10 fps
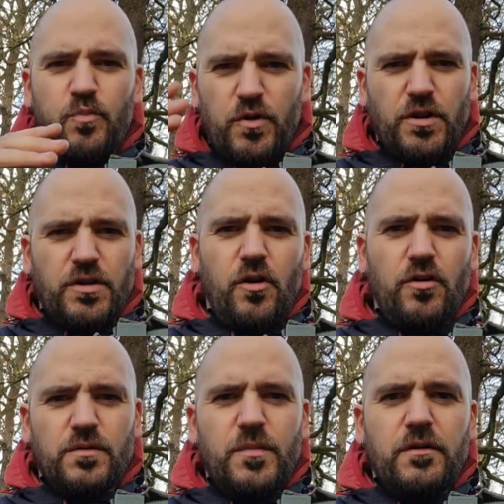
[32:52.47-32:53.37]
what you
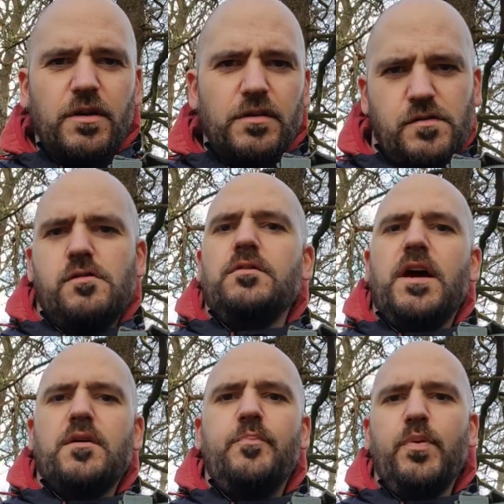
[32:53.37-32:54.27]
call, Americans call
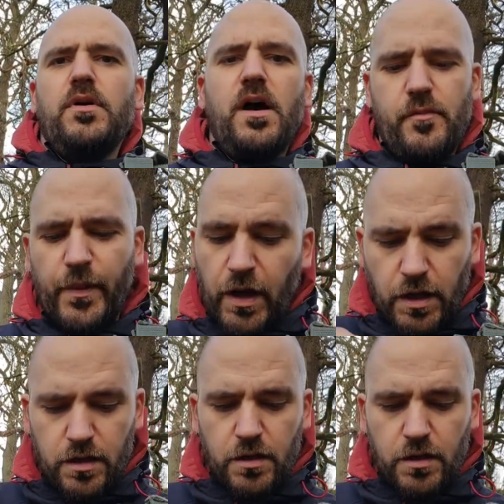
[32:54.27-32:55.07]
like a bug out bag,